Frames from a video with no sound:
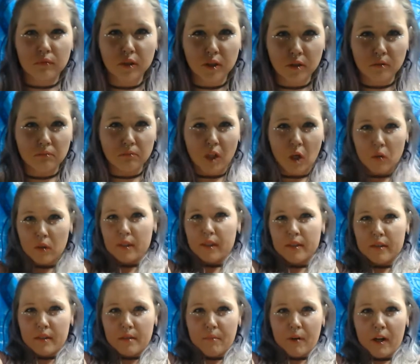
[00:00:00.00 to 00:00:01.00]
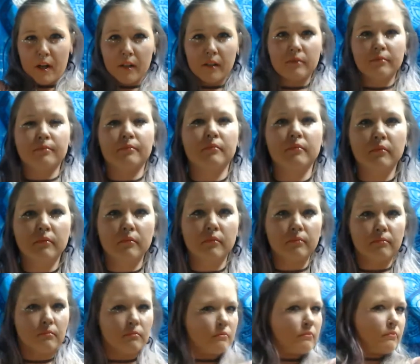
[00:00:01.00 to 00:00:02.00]
the spring.
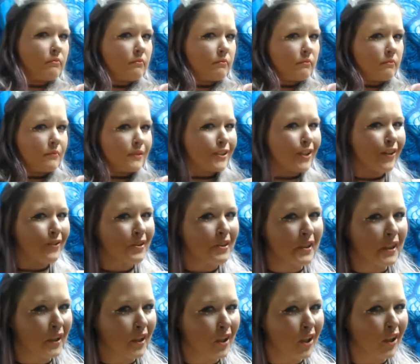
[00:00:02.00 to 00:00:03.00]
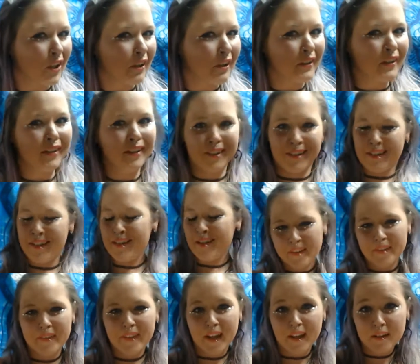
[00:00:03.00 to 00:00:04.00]
Start the year good.
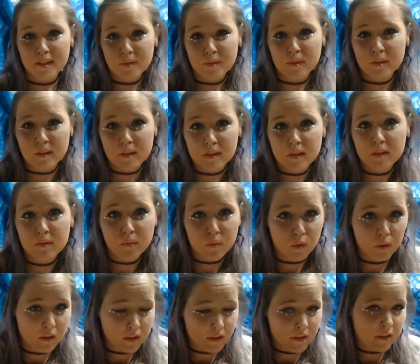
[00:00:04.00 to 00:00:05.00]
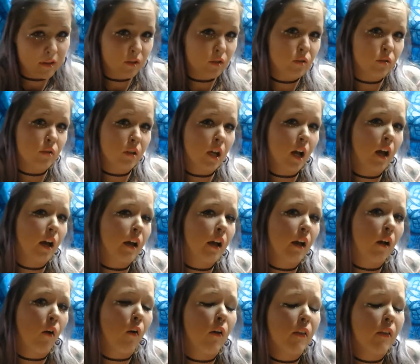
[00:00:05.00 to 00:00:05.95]
That is what this is for. This is to cut all the